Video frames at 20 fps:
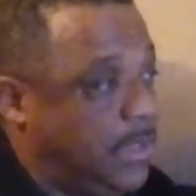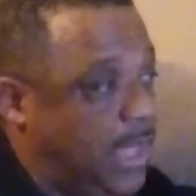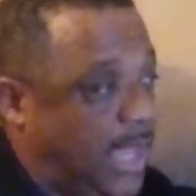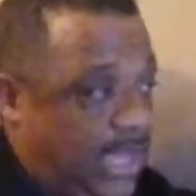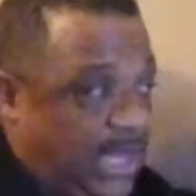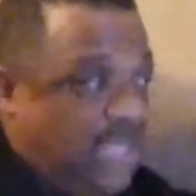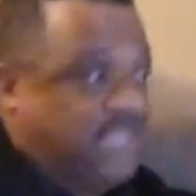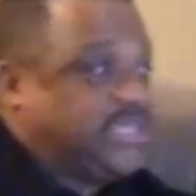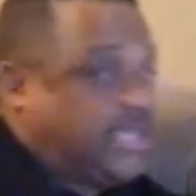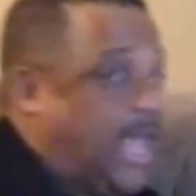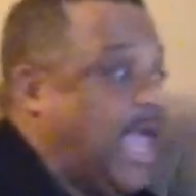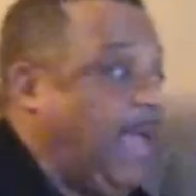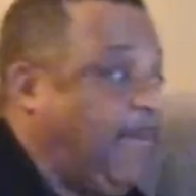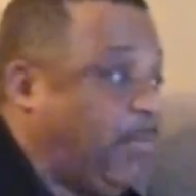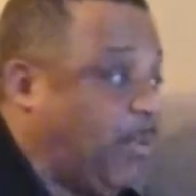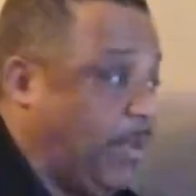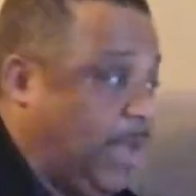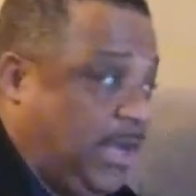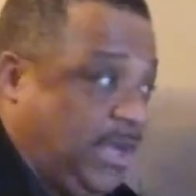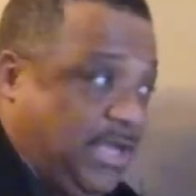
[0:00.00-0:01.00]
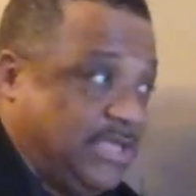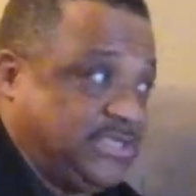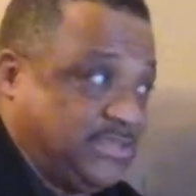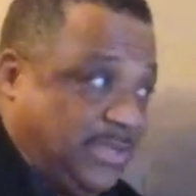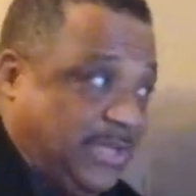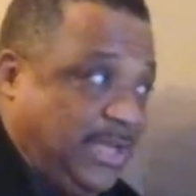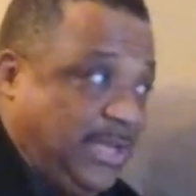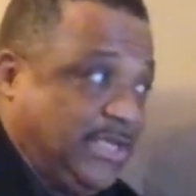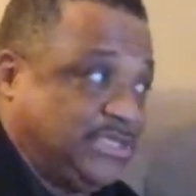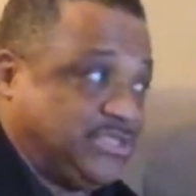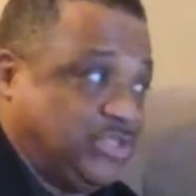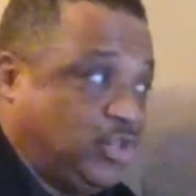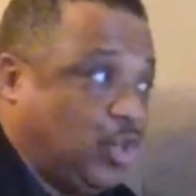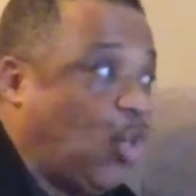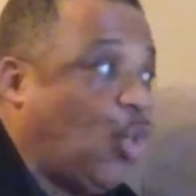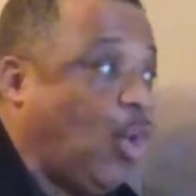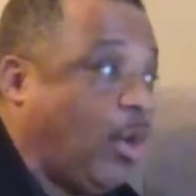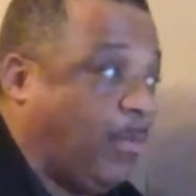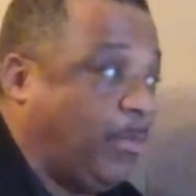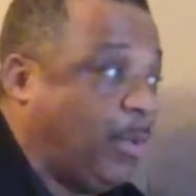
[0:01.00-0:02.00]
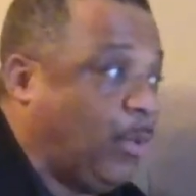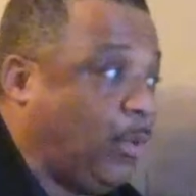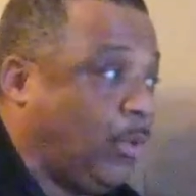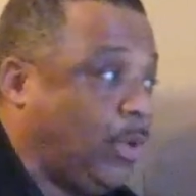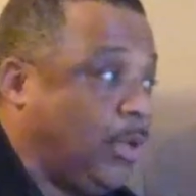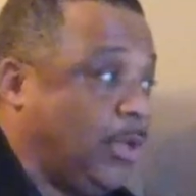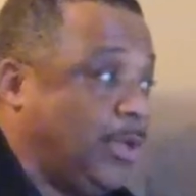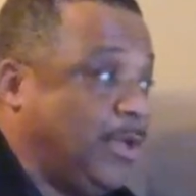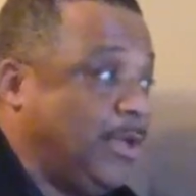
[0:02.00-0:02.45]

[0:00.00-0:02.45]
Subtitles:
and it's capable, and it's doable